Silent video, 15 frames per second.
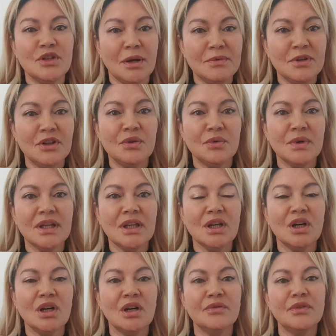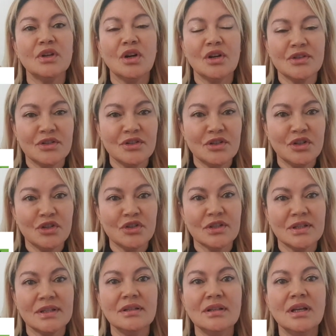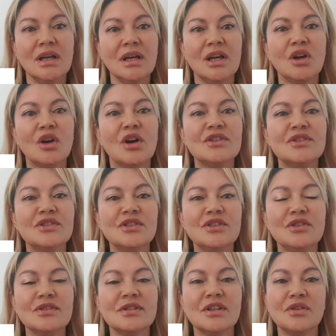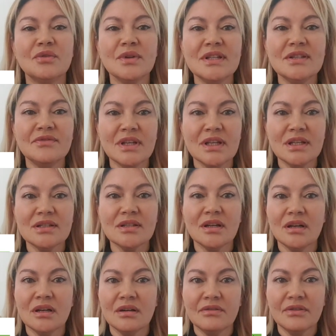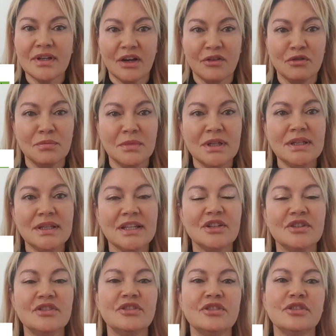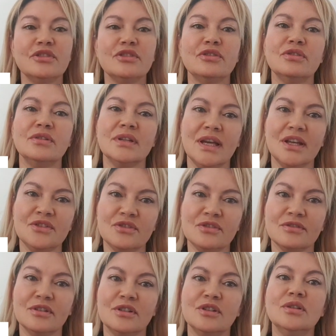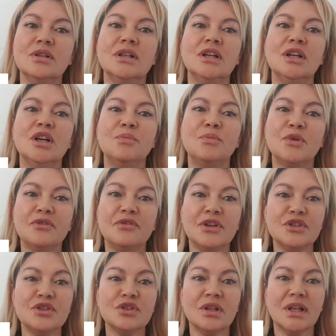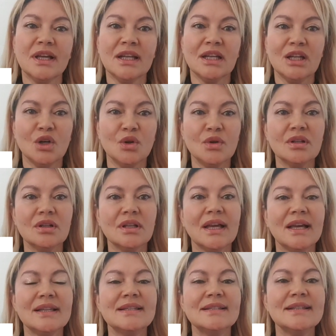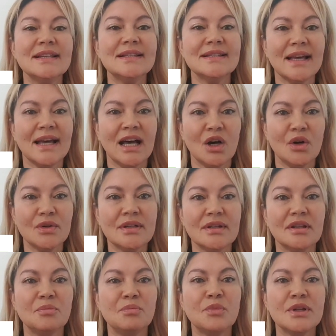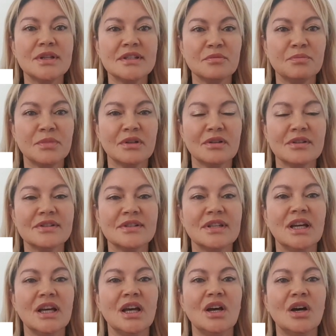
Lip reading: Chapter 3 of the Constitution constitutes the three spheres of government into national, provincial and local, and sets out the principles